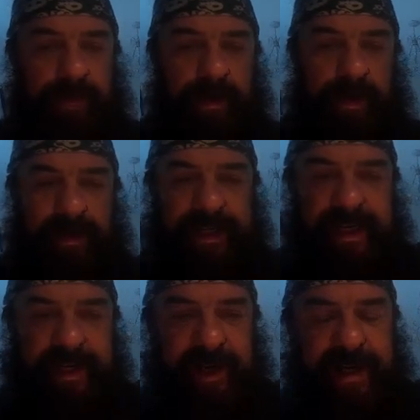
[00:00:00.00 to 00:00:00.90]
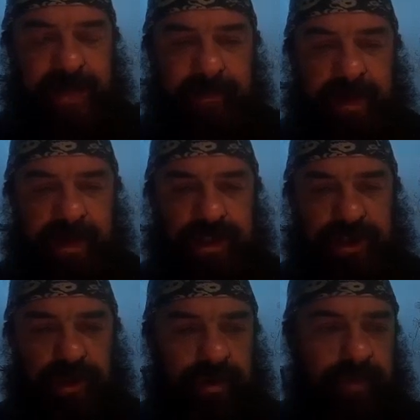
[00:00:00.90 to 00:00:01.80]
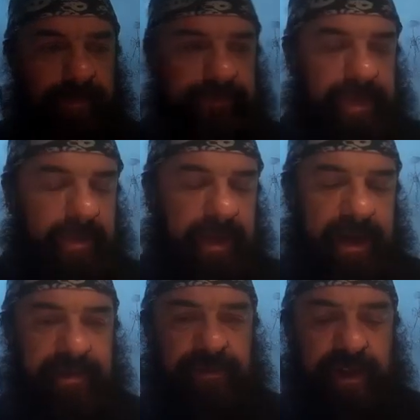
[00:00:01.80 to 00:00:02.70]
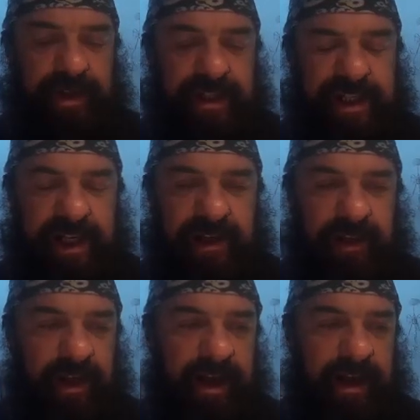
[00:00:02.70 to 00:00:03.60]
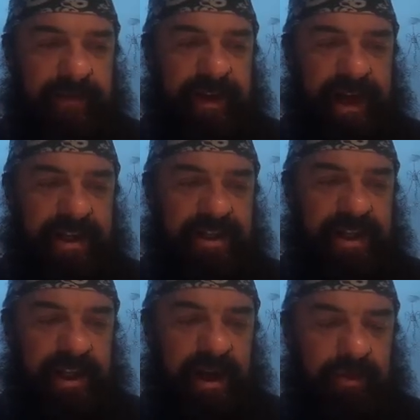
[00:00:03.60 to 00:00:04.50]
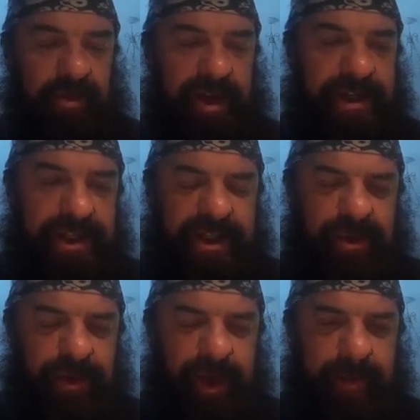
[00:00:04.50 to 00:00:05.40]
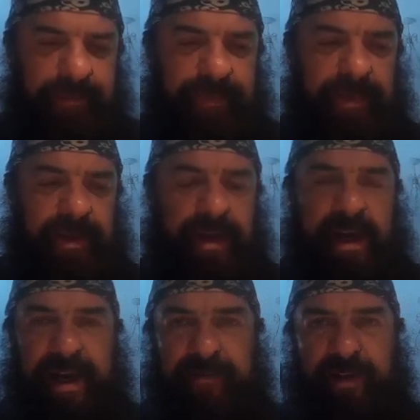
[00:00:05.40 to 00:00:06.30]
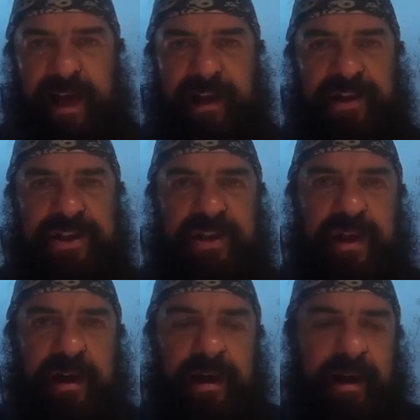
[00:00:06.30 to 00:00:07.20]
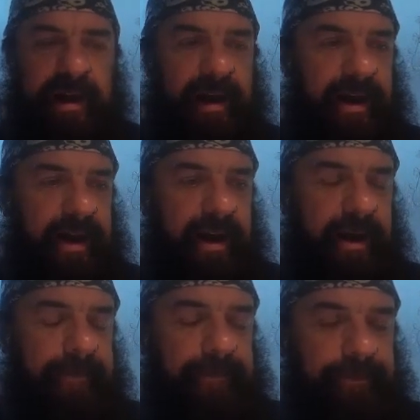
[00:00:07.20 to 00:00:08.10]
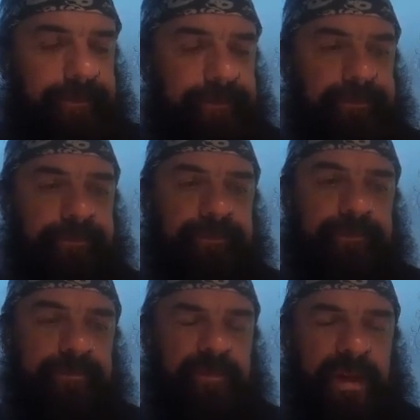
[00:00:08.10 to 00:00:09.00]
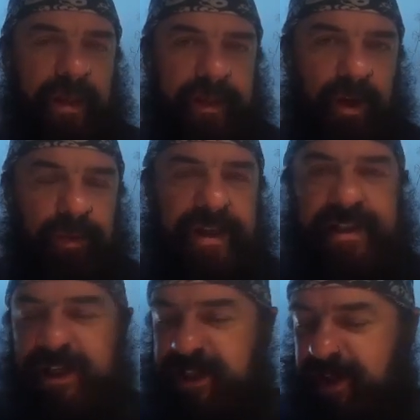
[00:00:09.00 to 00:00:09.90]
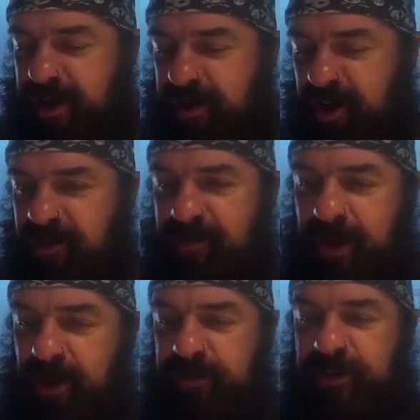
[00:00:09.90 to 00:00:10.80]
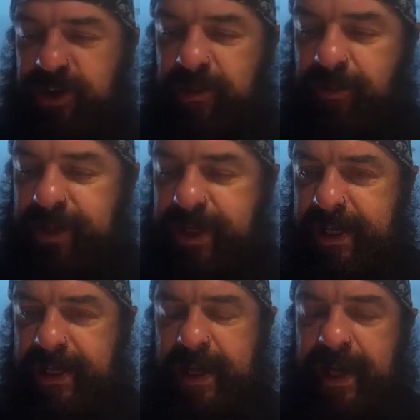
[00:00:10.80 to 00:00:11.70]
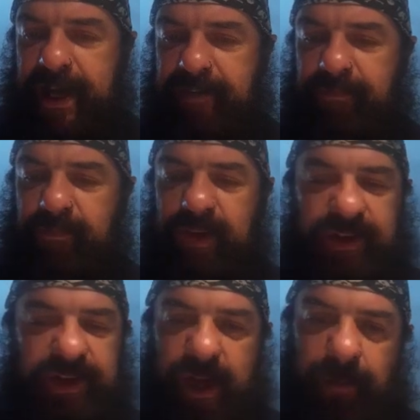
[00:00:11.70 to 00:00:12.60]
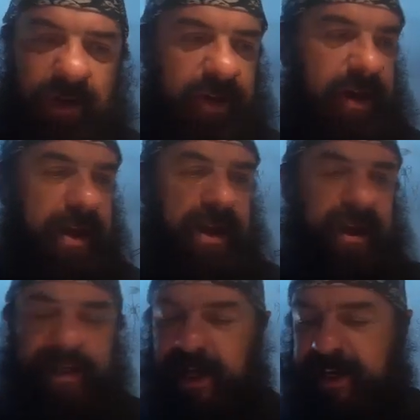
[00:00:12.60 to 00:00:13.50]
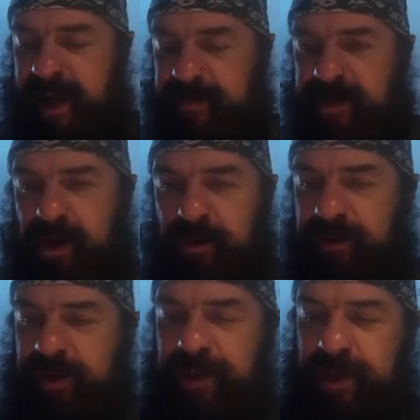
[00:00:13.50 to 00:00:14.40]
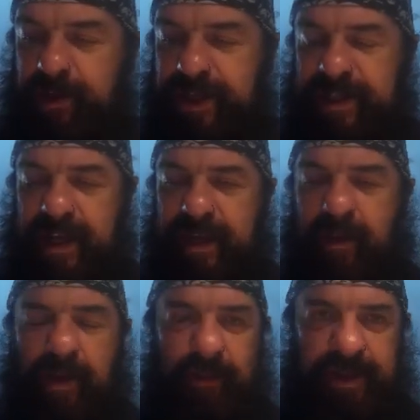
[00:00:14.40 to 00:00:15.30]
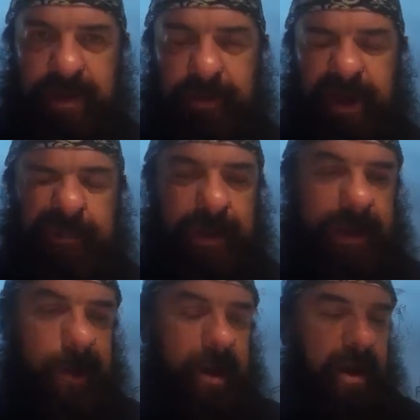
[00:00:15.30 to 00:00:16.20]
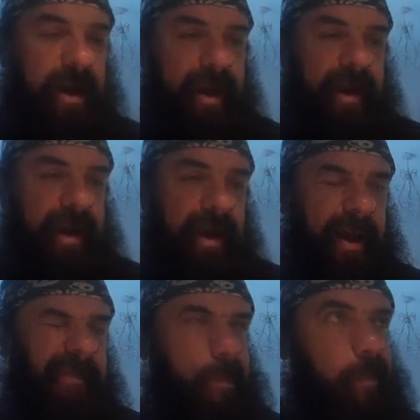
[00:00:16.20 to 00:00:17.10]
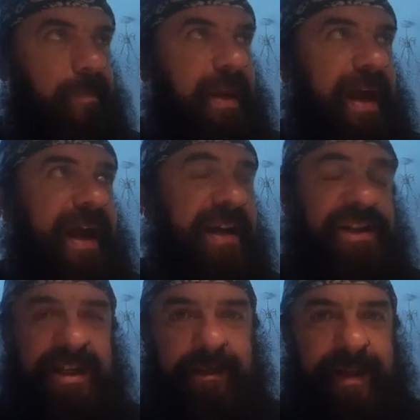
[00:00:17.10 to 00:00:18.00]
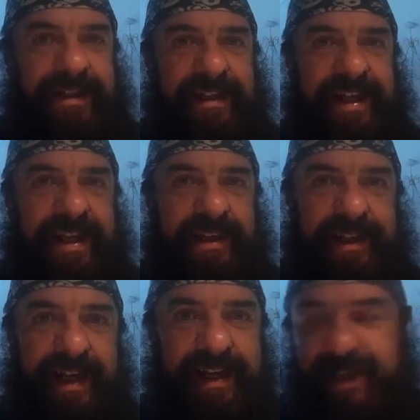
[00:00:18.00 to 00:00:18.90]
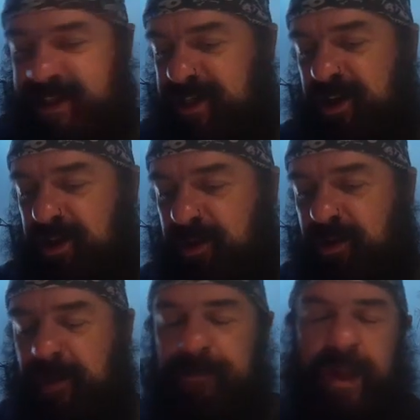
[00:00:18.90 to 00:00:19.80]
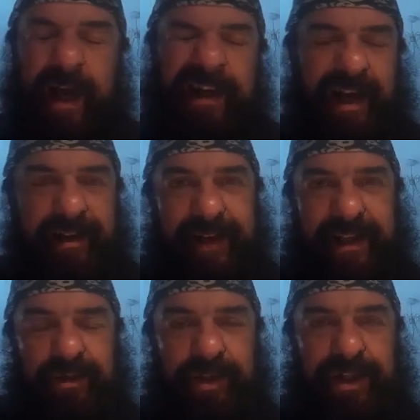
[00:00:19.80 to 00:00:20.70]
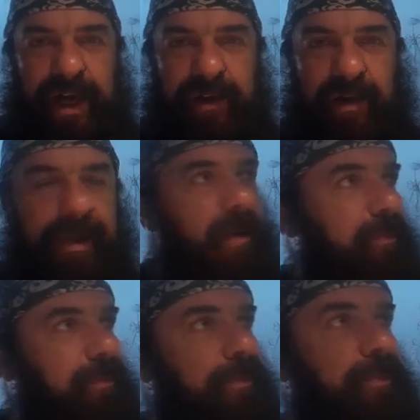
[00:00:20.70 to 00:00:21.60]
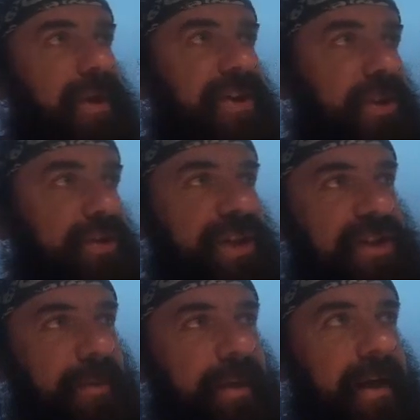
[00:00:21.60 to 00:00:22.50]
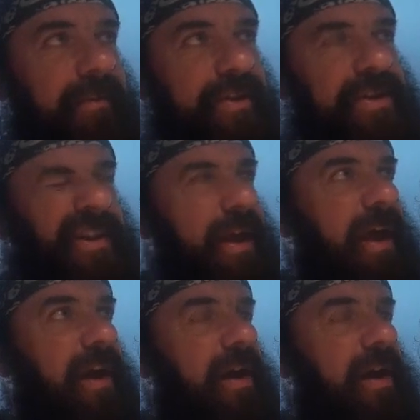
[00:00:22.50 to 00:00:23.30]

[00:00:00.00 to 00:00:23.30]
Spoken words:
The keen-eyed amongst you might have seen that I've actually upgraded to an Anvil Atlas. The old Renzetti that I got off my good fishing buddy and dear brother Ken Capsey over in the USA, or Mr. Pike Picker, had seen better days, so I kind of had to retire it a bit, but it still sits up here, just there.